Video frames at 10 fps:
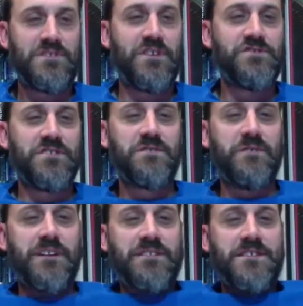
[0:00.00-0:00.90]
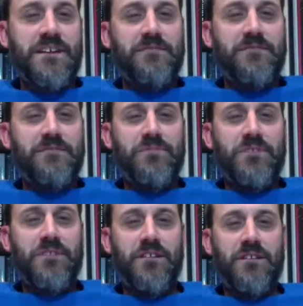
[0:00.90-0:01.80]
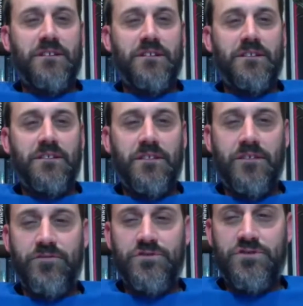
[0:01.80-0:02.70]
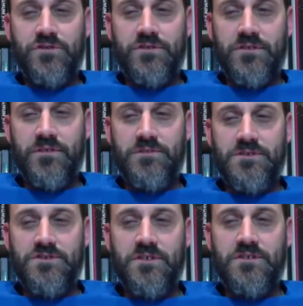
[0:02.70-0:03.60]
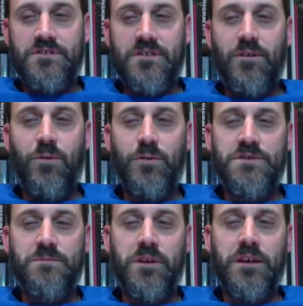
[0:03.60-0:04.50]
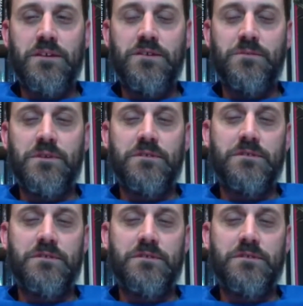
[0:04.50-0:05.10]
Just Rican said, love your shirt. So it's a horse playing human.